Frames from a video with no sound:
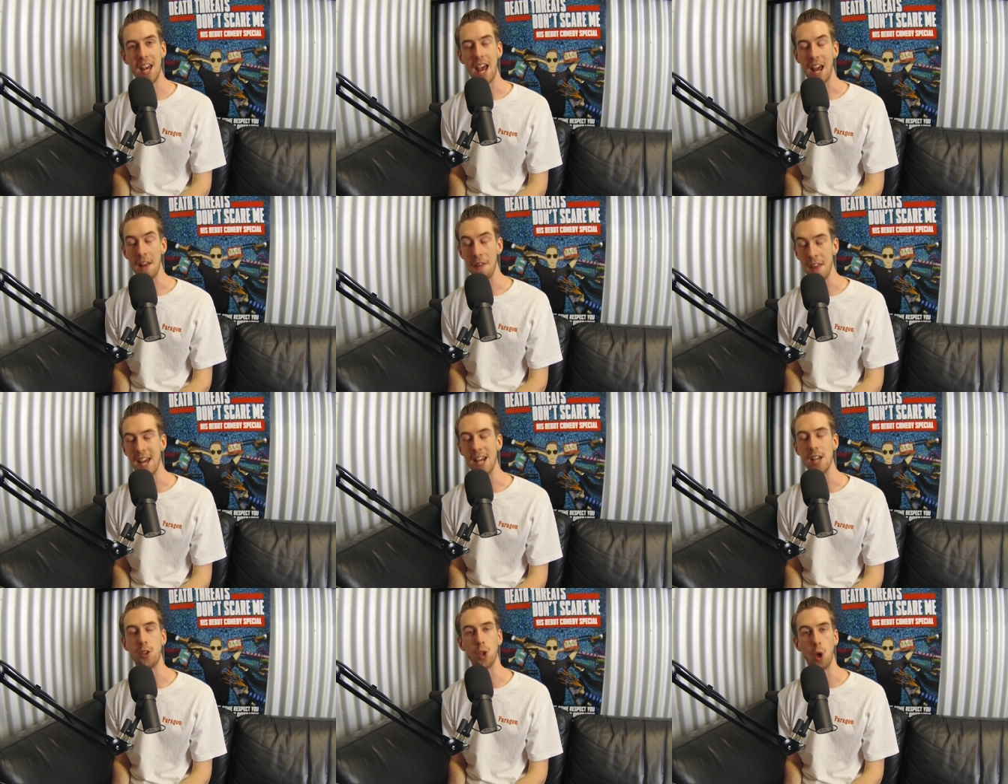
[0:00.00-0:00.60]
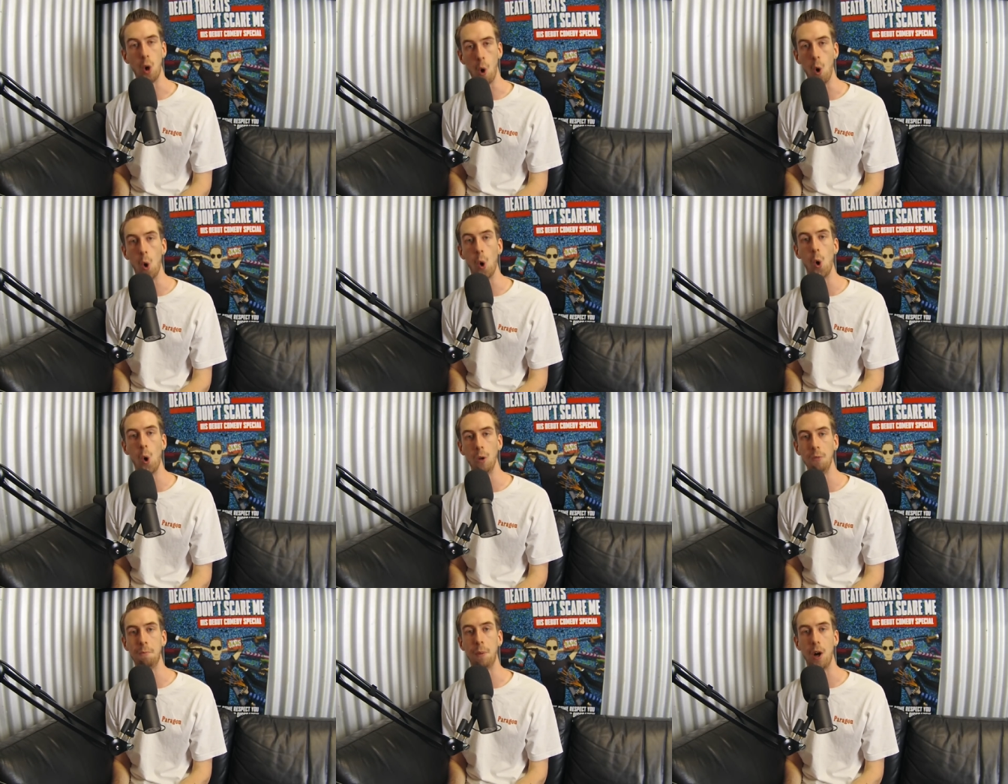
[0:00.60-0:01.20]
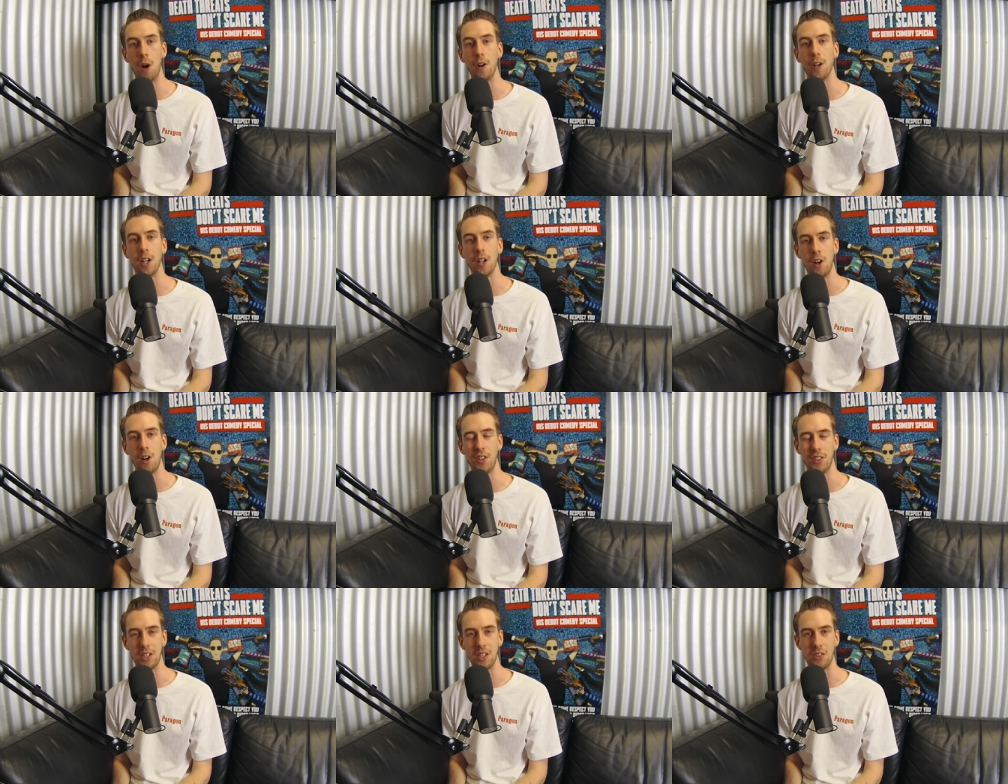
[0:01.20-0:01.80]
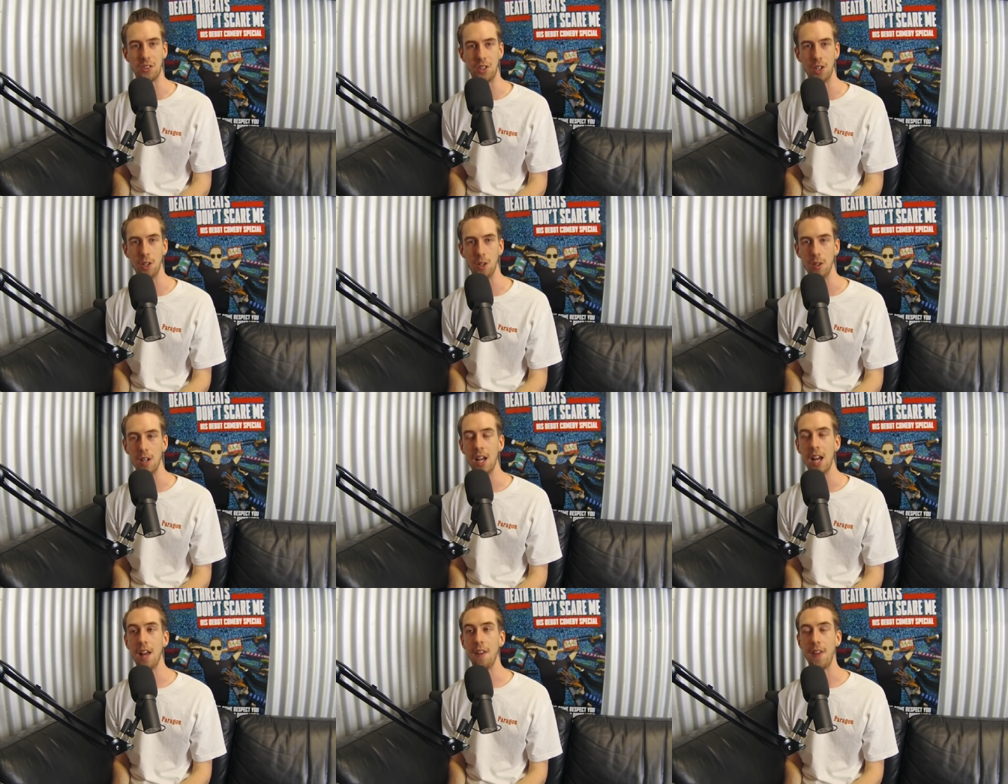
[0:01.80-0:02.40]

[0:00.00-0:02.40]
and that is all bogan Aussies do.